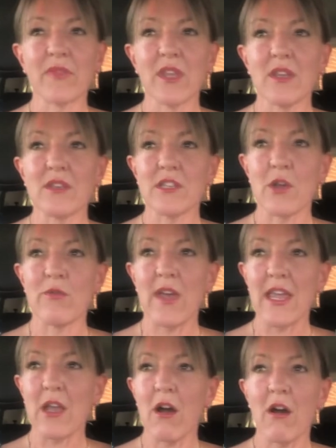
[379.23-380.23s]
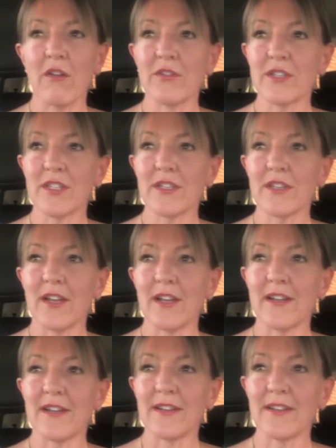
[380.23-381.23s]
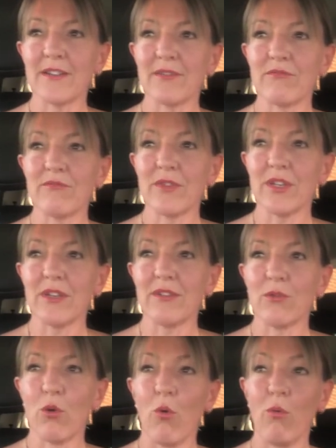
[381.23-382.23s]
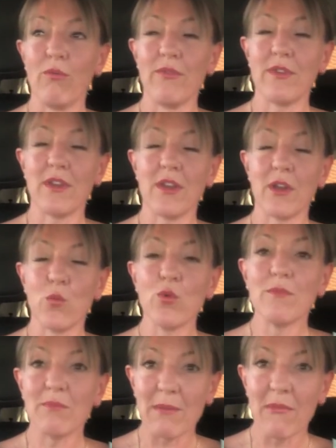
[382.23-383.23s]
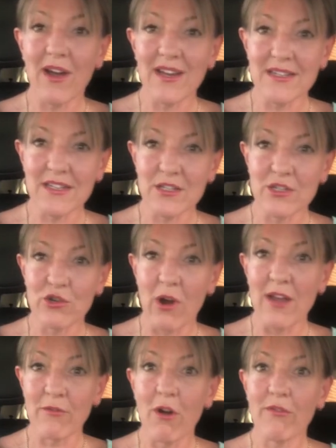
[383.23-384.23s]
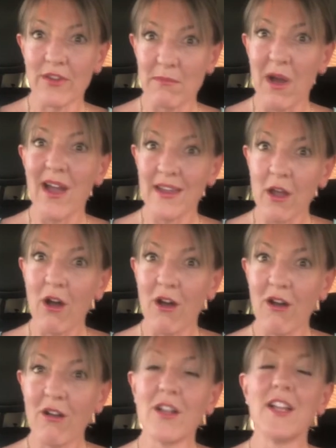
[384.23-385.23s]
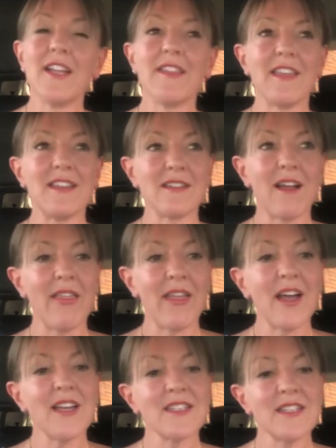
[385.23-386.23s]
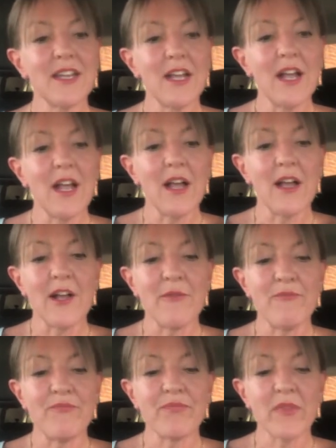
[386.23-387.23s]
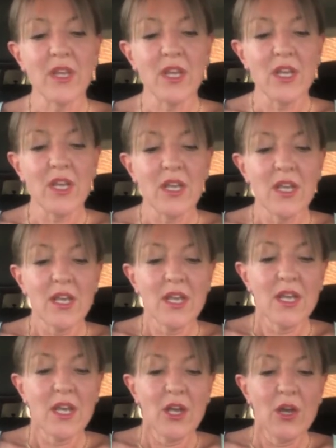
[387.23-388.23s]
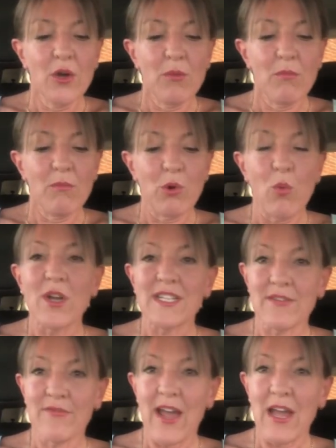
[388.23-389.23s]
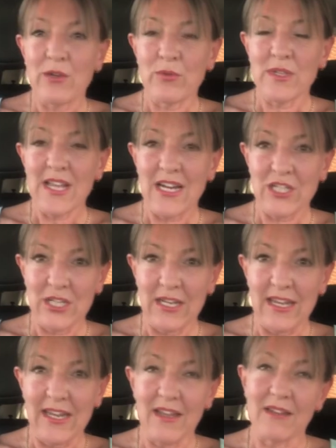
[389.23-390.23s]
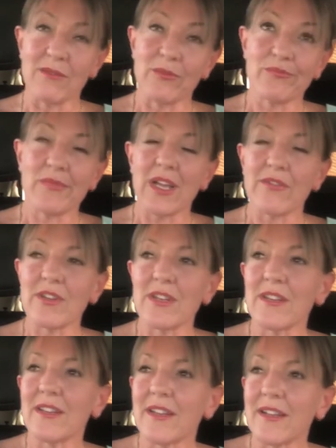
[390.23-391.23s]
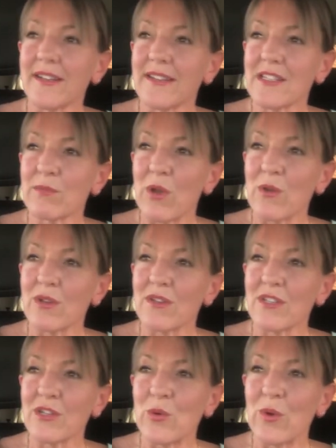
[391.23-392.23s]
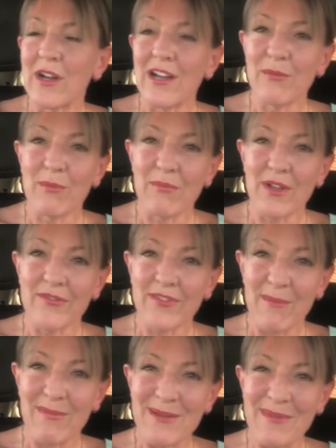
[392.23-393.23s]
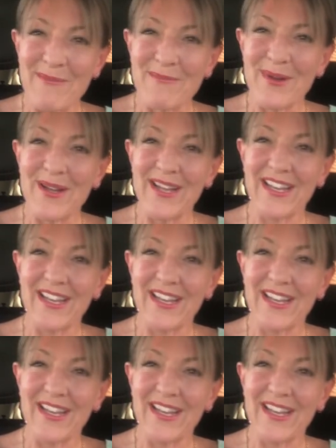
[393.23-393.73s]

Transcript: so they can't or you know, wouldn't be minded to drive off in my car, things like that. But what I found was actually, and having spoken to a family member,